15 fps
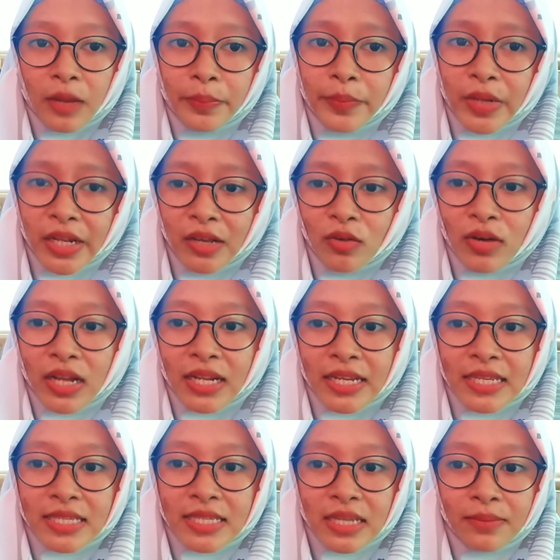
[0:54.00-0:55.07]

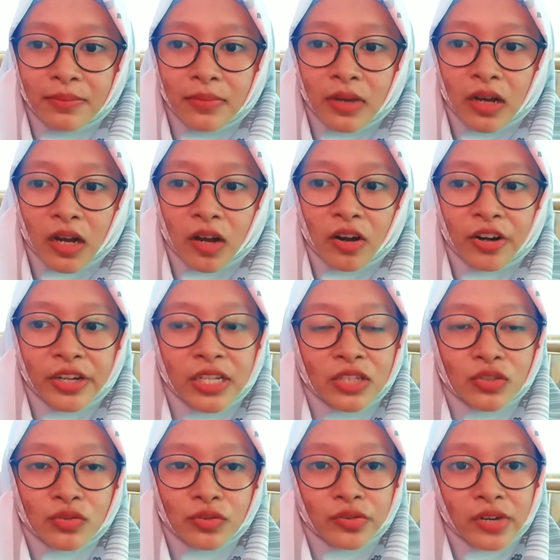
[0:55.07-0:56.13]
Bilingualism, according
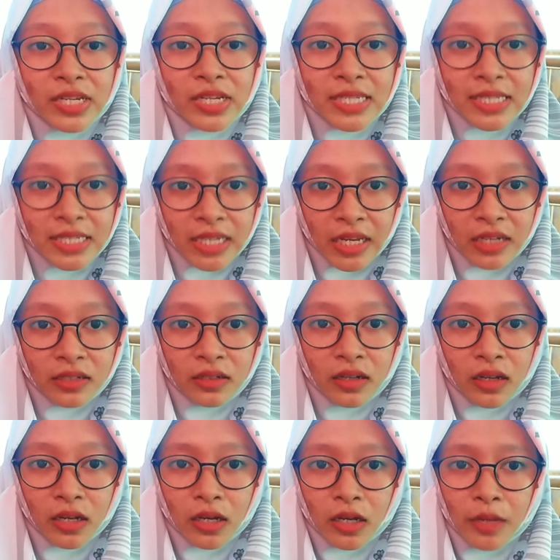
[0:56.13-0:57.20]
to Jean,
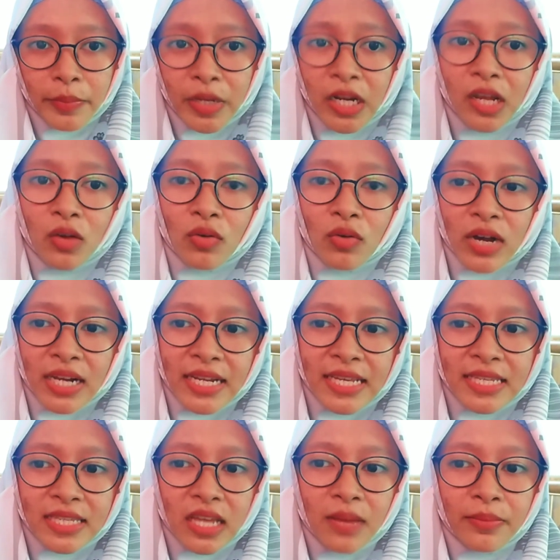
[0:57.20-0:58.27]

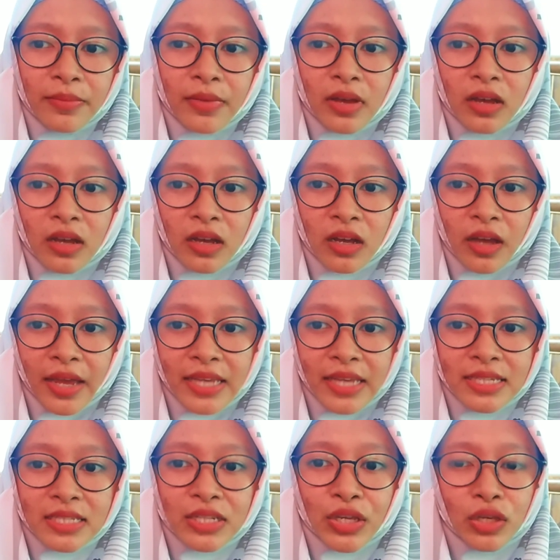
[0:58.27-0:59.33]
bilingualism
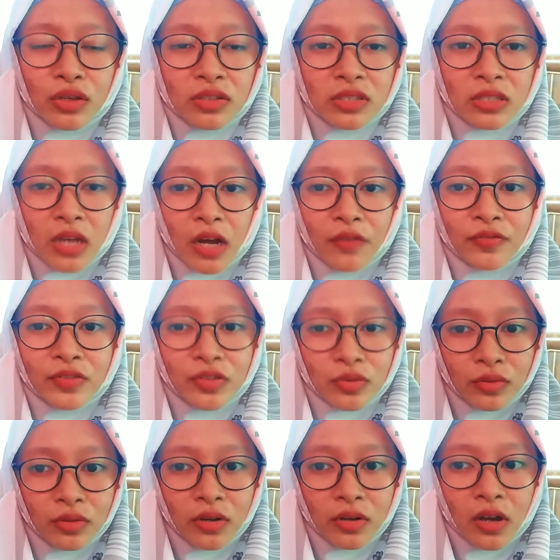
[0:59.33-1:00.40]
is the use of
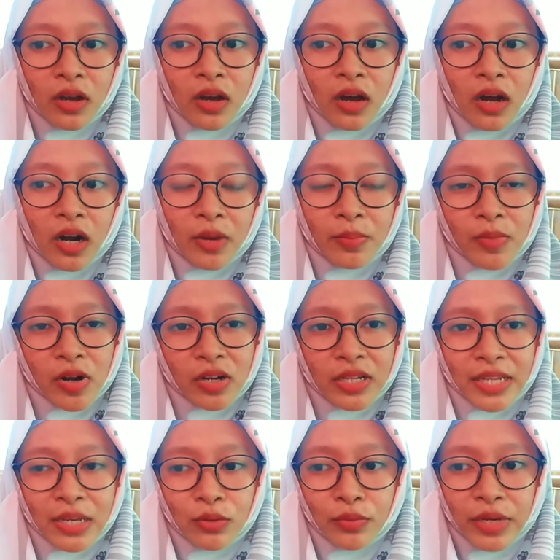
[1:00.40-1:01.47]
two or more
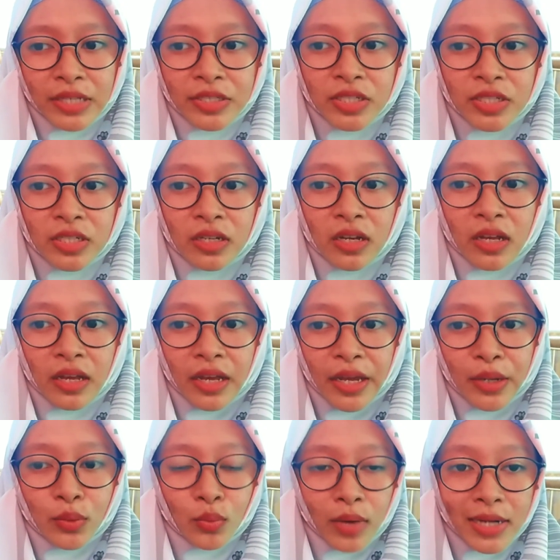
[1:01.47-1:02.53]
languages
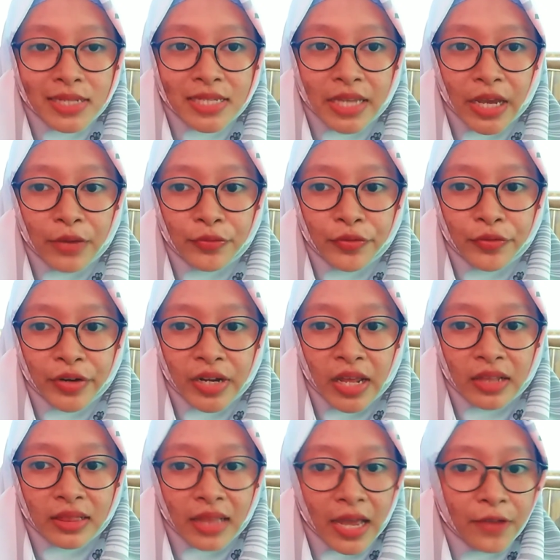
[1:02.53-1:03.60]
in one's
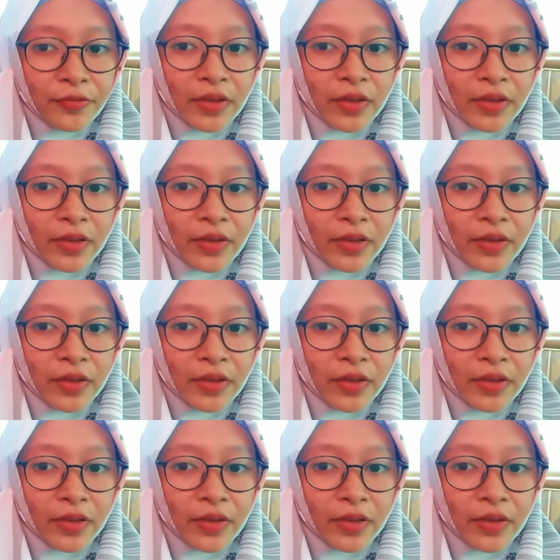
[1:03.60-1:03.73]
everyday life